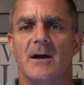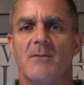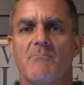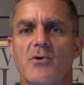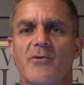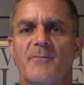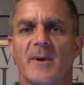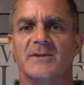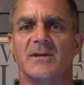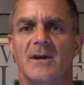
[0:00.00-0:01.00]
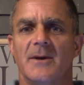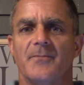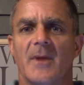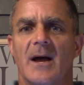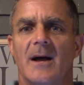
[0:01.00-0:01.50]
movement,
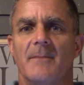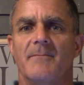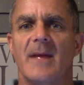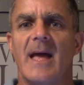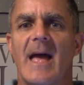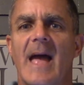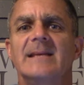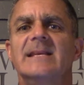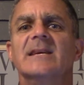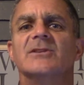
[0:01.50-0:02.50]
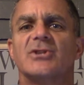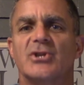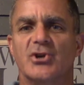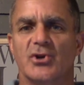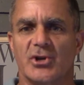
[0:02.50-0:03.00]

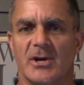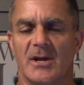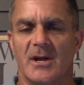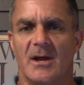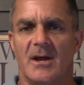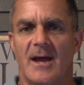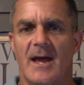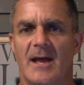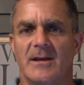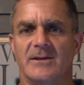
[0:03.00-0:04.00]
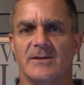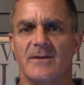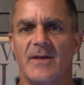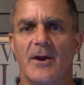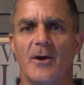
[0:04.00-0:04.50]
anti-institution. And
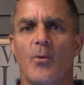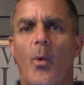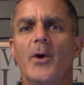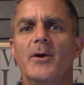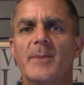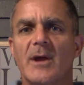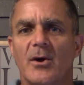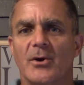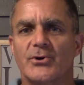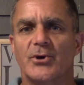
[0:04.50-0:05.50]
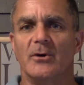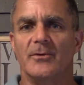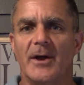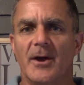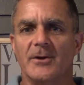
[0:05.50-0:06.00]
they don't want to be controlled.
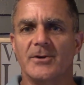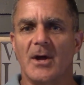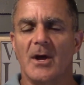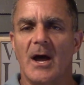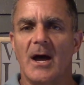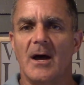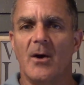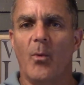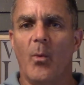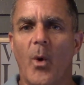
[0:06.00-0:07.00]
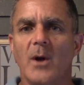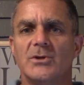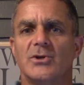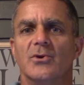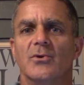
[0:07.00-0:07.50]
They don't
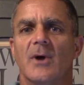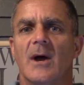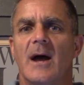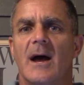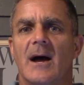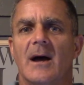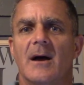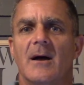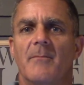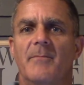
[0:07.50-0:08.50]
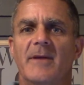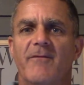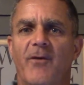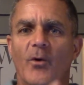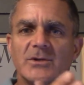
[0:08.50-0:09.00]
want to be
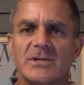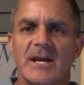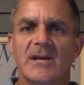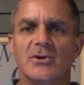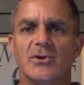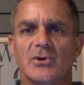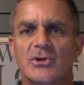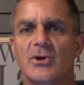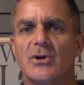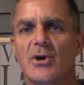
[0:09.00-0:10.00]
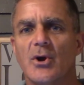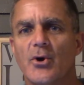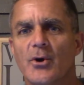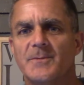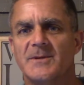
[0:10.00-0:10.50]
forced into certain
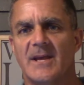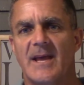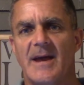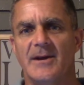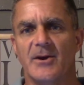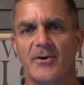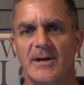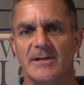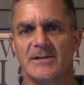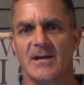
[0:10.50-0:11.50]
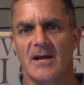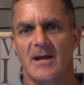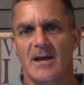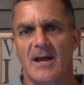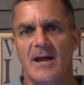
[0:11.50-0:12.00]
groups and categories
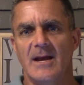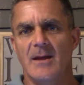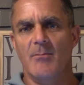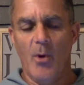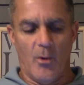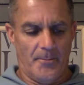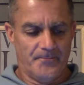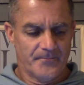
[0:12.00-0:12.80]
anymore.